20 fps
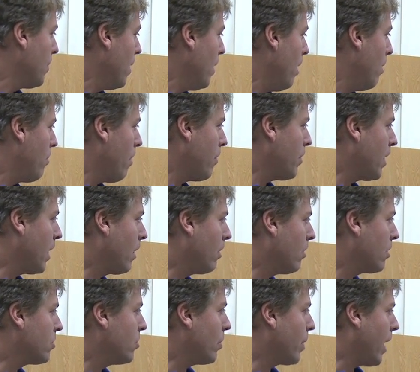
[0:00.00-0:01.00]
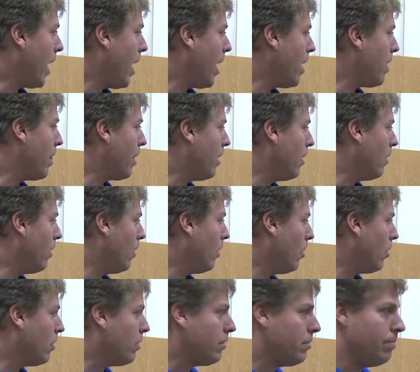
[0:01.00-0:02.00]
If everything looks okay,
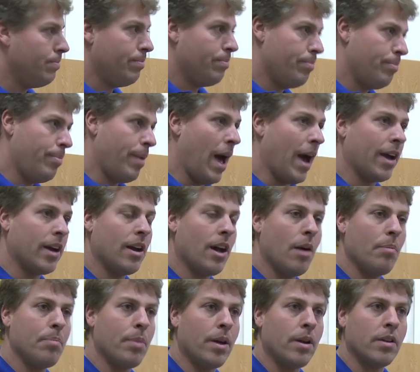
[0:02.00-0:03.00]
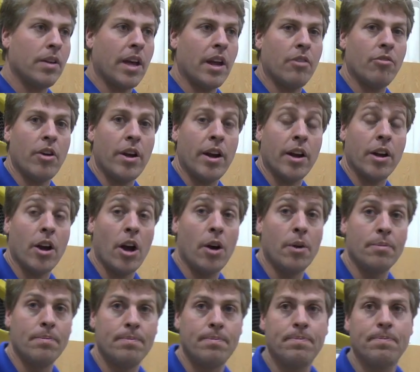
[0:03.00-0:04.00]
they'll pack it up and get it ready to go.